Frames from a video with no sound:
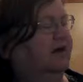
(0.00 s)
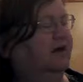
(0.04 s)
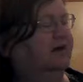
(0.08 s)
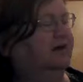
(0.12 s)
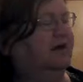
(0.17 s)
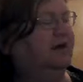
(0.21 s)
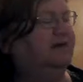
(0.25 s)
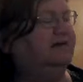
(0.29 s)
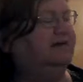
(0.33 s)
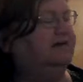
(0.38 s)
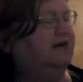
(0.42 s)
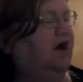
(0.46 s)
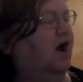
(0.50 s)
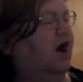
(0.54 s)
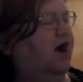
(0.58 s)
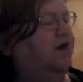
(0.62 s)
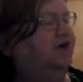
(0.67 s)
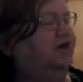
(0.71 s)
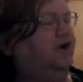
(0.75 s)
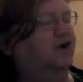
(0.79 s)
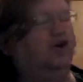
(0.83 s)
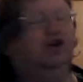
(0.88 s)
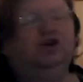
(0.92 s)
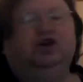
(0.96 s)
Yes, I
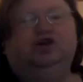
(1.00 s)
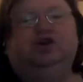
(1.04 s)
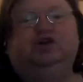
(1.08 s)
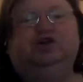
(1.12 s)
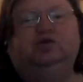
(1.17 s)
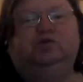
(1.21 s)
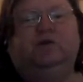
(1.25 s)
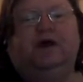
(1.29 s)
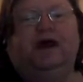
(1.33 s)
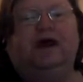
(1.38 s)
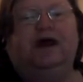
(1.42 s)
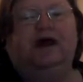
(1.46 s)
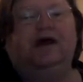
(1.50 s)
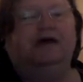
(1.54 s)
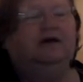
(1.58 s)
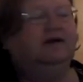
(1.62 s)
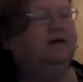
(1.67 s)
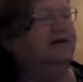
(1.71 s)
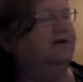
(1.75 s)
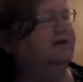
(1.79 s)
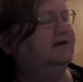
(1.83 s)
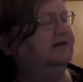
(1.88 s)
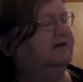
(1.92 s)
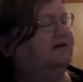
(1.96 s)
know who you are,
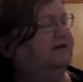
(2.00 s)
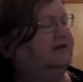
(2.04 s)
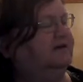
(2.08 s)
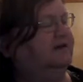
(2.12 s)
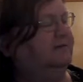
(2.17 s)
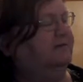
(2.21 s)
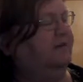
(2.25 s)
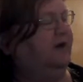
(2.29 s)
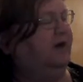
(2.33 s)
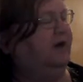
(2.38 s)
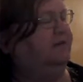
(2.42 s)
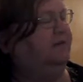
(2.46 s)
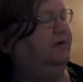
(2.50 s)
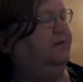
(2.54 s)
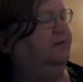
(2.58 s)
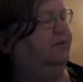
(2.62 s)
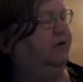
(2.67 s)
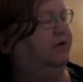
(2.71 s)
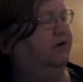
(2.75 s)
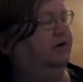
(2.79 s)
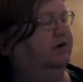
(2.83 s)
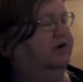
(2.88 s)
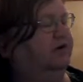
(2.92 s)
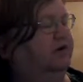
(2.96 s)
said the baby
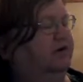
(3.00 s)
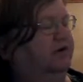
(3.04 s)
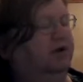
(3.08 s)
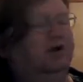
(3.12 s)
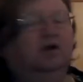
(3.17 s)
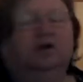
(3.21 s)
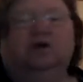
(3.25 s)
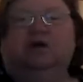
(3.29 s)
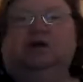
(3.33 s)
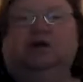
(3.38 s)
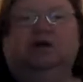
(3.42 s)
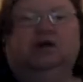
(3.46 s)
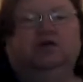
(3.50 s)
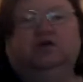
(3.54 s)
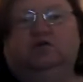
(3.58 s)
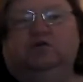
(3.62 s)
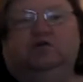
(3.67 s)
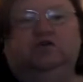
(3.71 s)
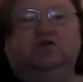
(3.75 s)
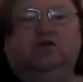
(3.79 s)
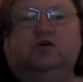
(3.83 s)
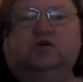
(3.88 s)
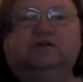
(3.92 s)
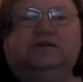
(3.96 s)
bird.
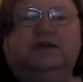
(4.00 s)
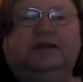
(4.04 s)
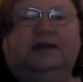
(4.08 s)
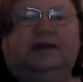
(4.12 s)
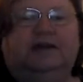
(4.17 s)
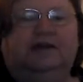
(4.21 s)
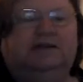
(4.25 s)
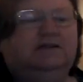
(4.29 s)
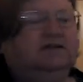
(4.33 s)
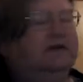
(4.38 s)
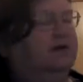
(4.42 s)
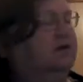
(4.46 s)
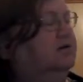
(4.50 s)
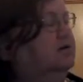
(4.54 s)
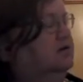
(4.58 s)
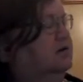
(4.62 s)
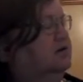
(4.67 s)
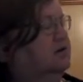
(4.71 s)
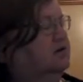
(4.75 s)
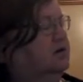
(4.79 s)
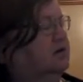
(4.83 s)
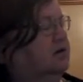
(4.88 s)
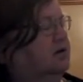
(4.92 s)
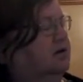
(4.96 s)
You're not a kitten.
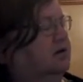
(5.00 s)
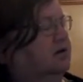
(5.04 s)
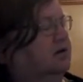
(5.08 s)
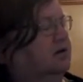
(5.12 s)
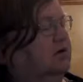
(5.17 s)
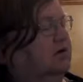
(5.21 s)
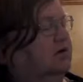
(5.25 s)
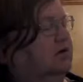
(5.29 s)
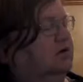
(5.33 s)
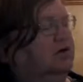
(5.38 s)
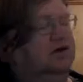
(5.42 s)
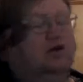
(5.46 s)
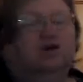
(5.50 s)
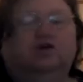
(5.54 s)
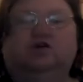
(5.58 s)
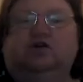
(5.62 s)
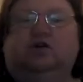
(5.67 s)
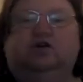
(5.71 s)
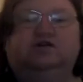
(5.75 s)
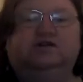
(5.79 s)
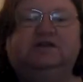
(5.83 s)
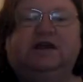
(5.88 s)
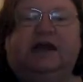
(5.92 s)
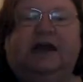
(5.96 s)
You're
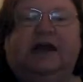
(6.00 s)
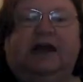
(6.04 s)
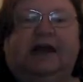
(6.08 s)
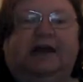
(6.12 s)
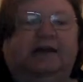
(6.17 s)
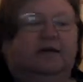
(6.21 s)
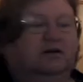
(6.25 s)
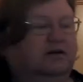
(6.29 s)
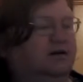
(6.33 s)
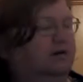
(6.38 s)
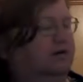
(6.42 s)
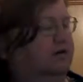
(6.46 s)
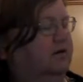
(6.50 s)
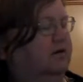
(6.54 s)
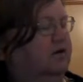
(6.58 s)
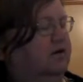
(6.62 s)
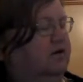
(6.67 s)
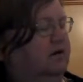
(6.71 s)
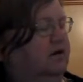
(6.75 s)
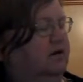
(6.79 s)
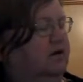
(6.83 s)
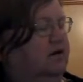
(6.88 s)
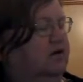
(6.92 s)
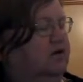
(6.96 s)
not a hen.
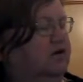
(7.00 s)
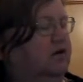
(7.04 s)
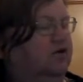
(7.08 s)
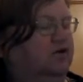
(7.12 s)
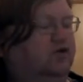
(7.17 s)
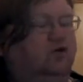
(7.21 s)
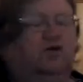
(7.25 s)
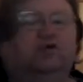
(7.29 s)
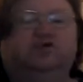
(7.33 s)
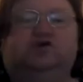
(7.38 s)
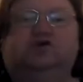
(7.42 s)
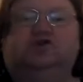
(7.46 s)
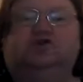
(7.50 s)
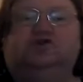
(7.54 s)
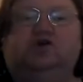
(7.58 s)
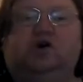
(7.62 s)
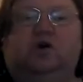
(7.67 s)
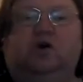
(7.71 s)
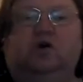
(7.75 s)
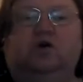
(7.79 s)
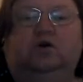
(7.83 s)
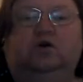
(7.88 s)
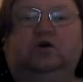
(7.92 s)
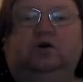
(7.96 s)
You're not a
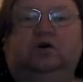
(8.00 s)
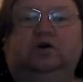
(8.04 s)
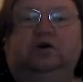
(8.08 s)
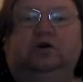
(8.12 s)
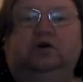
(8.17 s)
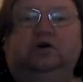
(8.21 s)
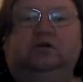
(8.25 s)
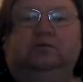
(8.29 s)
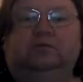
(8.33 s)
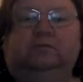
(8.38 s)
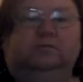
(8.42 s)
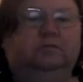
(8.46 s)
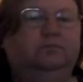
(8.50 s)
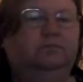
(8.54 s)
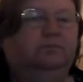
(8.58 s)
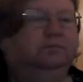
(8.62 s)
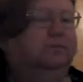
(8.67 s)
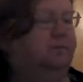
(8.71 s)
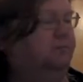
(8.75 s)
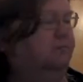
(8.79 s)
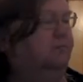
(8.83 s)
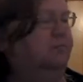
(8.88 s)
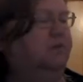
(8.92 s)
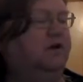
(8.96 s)
dog.
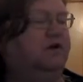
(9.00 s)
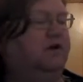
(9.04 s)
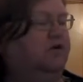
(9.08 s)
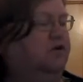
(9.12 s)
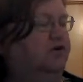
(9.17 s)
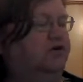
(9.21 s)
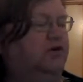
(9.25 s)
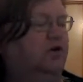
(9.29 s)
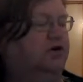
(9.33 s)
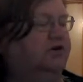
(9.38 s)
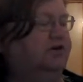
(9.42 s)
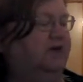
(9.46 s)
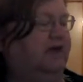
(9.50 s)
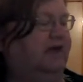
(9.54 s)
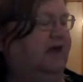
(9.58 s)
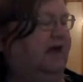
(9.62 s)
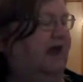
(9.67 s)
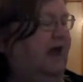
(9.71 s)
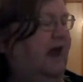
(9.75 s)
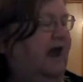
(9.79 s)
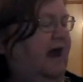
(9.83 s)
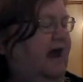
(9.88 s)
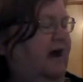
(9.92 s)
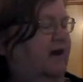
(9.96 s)
You're not a
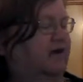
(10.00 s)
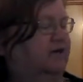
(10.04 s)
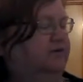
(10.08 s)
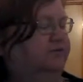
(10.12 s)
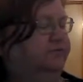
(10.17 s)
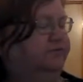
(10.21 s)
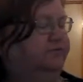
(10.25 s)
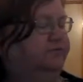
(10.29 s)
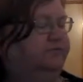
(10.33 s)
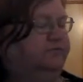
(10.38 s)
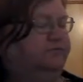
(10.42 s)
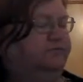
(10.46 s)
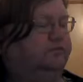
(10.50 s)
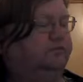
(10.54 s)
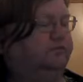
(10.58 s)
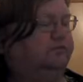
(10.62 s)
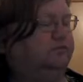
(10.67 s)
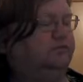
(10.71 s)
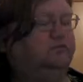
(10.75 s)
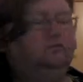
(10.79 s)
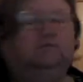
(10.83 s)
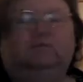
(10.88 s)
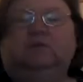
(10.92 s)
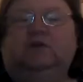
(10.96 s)
cow.
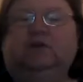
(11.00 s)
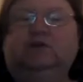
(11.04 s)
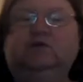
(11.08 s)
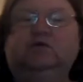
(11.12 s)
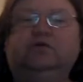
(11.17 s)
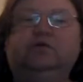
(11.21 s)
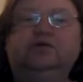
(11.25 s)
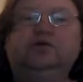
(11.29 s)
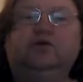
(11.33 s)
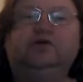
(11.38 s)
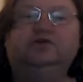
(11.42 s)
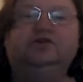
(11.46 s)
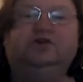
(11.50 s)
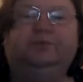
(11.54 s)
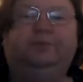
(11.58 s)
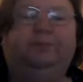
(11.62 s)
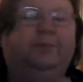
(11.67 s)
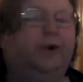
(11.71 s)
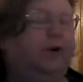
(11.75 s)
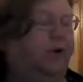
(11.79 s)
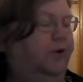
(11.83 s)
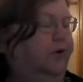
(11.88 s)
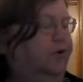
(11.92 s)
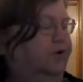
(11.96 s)
You're not a
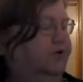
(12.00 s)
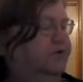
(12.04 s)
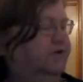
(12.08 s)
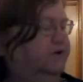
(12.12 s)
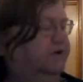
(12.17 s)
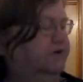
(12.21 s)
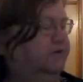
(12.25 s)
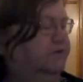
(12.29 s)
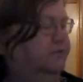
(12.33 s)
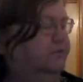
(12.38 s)
boat,